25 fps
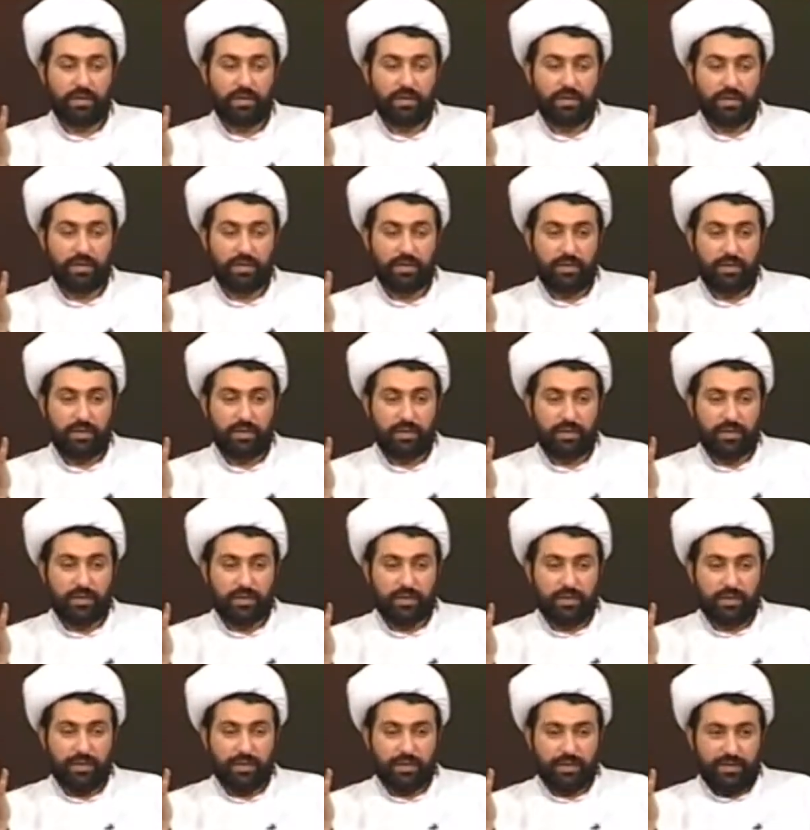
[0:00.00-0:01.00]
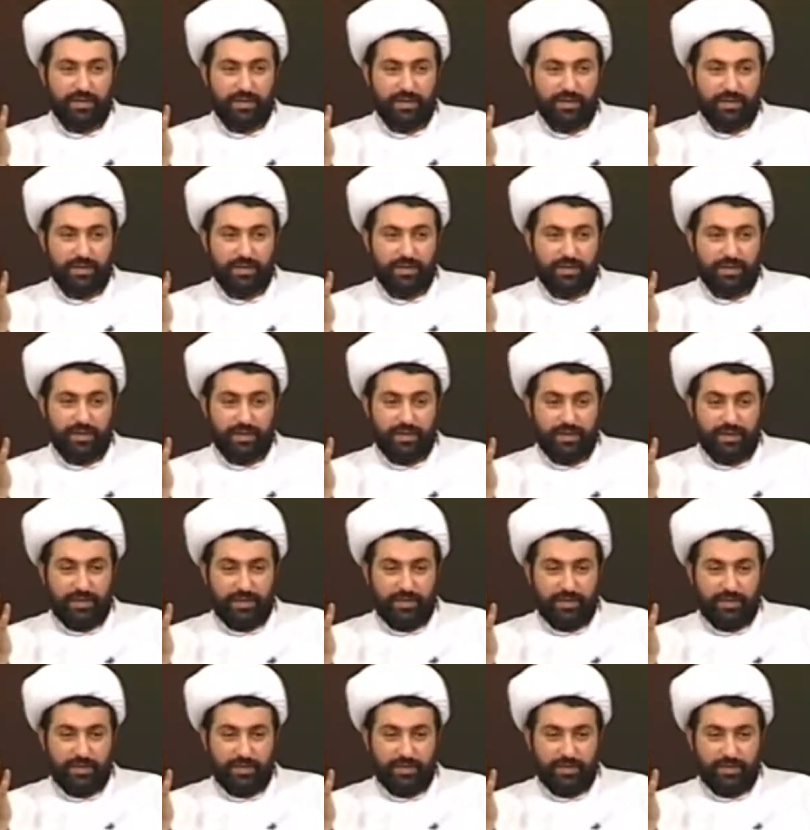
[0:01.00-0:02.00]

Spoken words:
Nobody speaks.